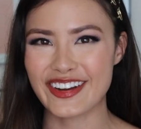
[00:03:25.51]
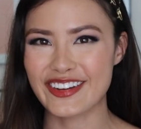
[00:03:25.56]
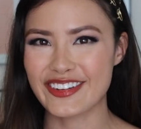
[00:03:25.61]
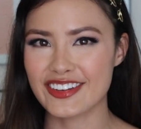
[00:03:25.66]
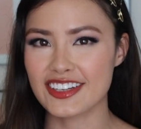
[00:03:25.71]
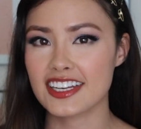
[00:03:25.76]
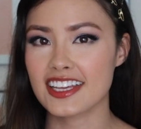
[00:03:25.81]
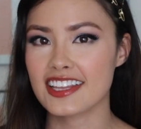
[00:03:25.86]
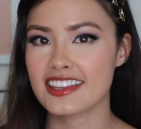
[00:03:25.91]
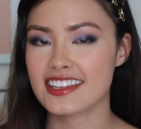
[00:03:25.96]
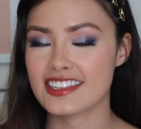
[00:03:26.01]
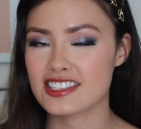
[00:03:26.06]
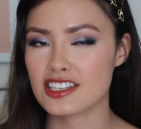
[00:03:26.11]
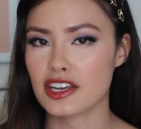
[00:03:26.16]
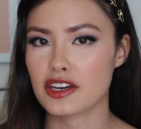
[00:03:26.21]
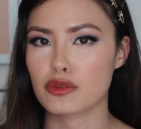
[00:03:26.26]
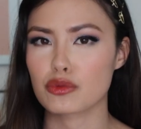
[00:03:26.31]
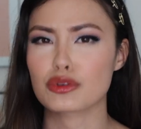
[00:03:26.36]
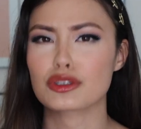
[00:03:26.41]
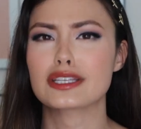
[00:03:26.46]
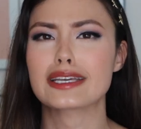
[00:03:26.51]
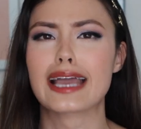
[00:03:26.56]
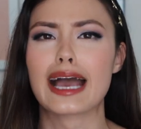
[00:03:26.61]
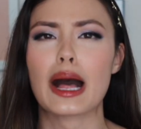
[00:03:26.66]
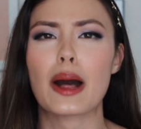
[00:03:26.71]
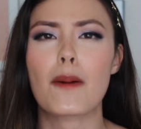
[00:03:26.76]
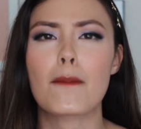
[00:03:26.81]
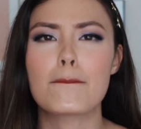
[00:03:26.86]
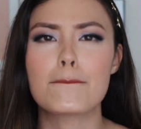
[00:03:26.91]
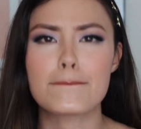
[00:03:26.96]
ingredient that's gonna really
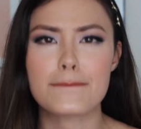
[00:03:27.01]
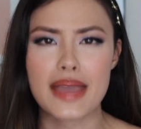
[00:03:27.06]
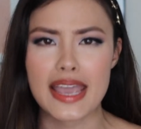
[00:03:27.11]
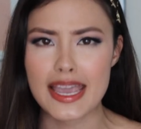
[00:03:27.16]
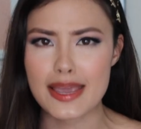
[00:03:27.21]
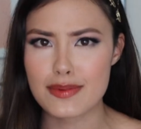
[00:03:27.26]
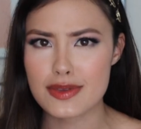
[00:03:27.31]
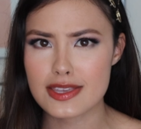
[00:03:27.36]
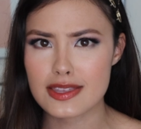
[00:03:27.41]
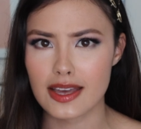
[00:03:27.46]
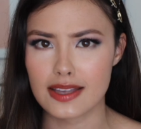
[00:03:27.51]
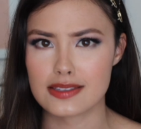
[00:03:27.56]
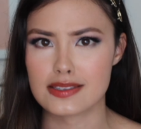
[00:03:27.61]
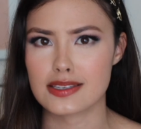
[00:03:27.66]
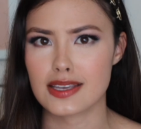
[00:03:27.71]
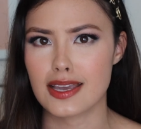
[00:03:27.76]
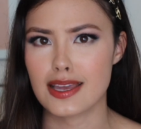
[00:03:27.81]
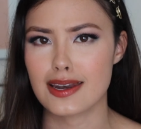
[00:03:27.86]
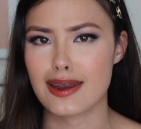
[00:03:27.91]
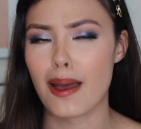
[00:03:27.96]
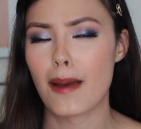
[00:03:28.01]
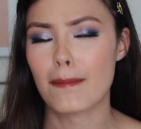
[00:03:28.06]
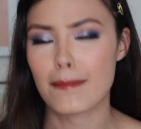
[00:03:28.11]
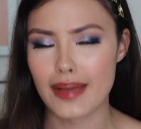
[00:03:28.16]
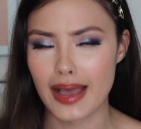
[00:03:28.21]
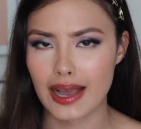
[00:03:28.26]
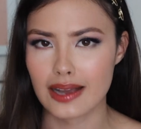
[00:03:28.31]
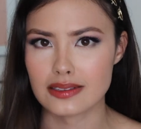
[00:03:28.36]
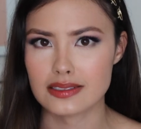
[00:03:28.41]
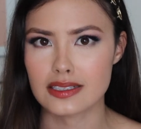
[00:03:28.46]
help baby that skin
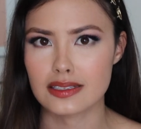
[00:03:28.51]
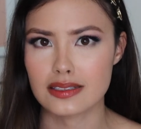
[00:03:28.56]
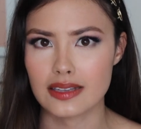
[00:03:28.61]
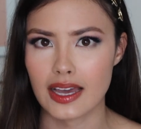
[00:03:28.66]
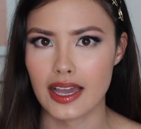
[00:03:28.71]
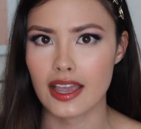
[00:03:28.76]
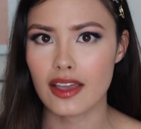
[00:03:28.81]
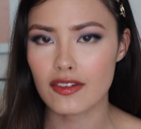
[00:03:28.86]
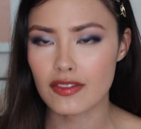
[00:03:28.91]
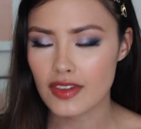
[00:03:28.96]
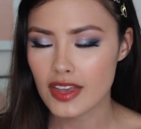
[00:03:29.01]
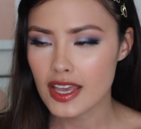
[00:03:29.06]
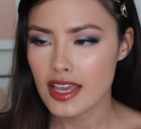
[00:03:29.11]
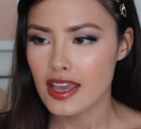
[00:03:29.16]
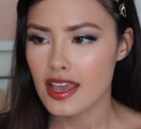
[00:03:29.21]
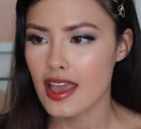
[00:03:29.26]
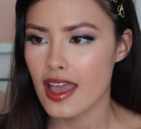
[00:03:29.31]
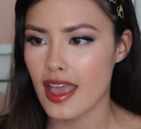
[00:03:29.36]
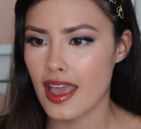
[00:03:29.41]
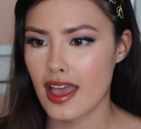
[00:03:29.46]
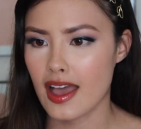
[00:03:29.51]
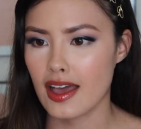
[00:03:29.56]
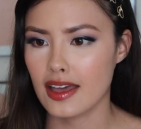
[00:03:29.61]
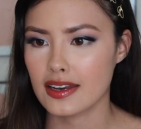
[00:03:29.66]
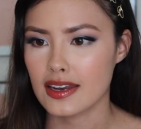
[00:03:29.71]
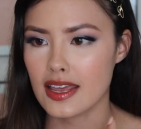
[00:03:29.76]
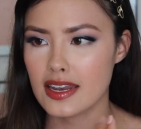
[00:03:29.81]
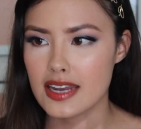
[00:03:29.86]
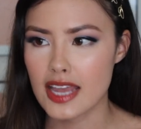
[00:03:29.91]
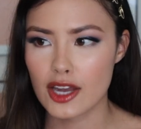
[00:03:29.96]
back to life
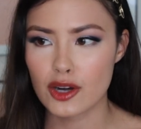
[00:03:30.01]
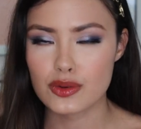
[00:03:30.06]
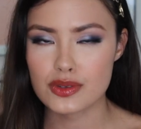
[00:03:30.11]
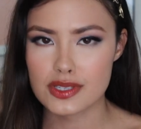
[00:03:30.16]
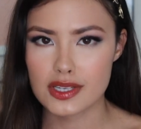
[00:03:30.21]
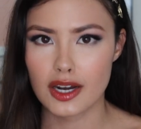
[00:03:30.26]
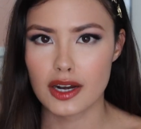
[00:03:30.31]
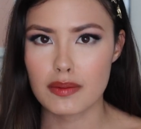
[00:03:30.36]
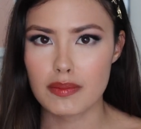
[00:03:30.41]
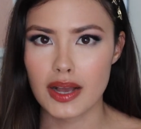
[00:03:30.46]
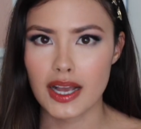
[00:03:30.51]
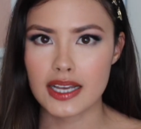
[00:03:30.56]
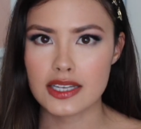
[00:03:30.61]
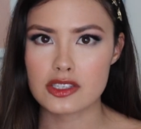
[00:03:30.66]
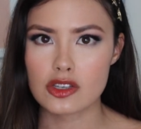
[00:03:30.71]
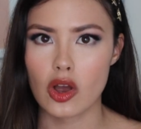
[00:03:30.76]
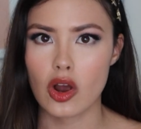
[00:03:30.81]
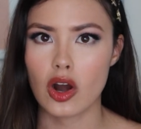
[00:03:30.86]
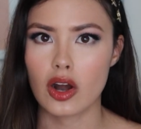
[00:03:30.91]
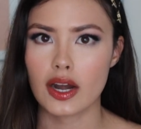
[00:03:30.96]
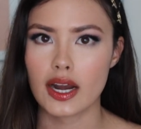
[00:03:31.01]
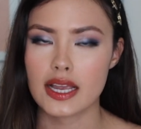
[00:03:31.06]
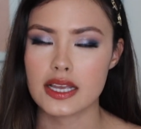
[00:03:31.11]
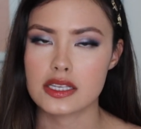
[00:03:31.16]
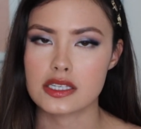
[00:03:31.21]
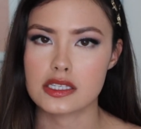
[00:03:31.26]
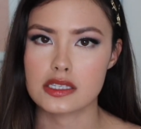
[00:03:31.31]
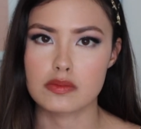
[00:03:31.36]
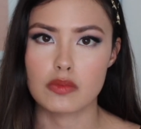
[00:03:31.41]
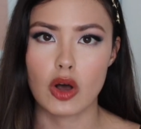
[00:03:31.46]
and nanoceramides are a
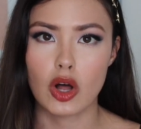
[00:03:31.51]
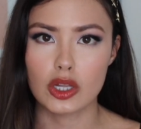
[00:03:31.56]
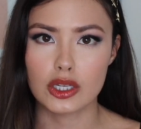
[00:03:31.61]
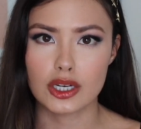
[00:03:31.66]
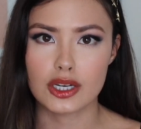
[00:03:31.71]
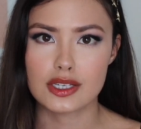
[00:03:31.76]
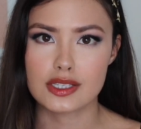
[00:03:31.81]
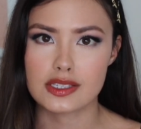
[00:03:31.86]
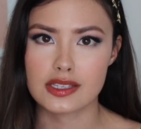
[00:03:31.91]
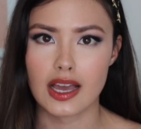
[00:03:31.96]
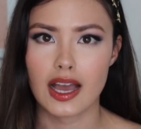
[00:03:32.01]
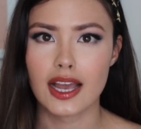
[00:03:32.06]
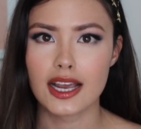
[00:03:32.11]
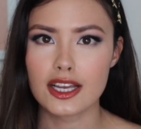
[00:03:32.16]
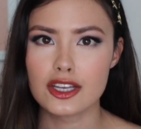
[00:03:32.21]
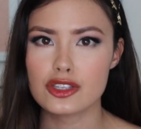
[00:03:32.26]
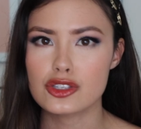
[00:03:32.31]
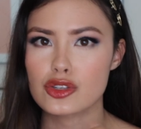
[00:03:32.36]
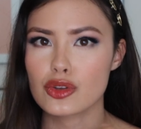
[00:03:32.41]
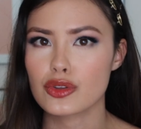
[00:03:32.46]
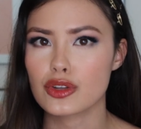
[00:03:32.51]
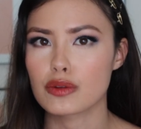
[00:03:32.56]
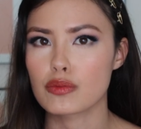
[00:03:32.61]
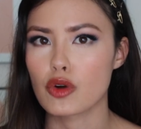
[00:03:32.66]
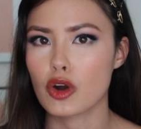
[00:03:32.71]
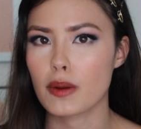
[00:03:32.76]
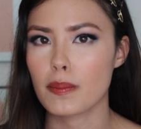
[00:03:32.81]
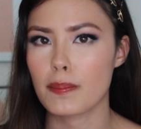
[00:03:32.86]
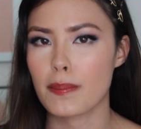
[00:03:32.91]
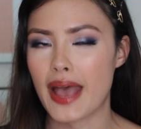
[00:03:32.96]
smaller size, so they're
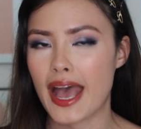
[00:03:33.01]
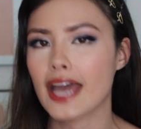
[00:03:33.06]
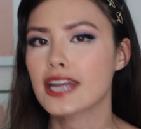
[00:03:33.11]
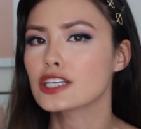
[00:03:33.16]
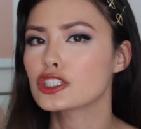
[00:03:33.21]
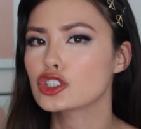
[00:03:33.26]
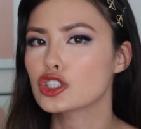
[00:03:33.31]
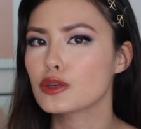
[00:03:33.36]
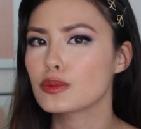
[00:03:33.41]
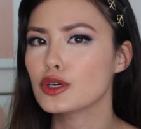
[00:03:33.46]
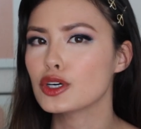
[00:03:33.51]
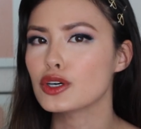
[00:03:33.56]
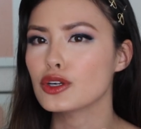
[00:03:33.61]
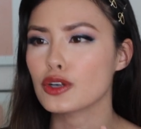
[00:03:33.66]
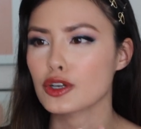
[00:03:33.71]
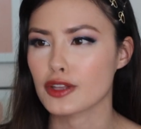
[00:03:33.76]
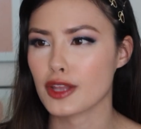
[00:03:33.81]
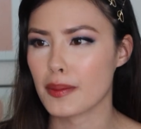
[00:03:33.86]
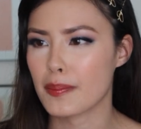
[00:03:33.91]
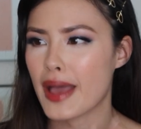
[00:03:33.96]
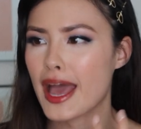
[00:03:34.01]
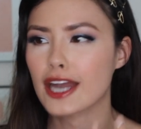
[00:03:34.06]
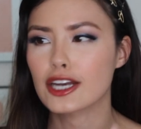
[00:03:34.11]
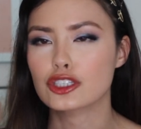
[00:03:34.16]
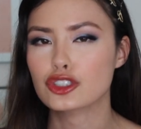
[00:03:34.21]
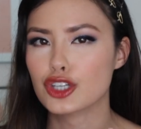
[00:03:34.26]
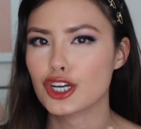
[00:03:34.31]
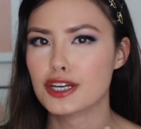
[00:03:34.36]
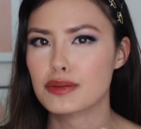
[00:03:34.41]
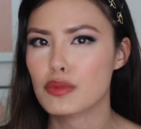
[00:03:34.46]
more penetrable or they
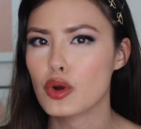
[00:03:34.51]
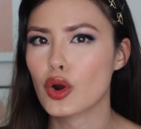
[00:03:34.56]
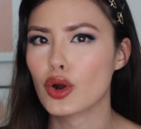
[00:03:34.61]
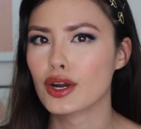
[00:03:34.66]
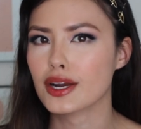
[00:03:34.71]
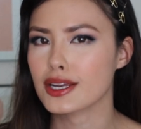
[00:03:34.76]
penetrate more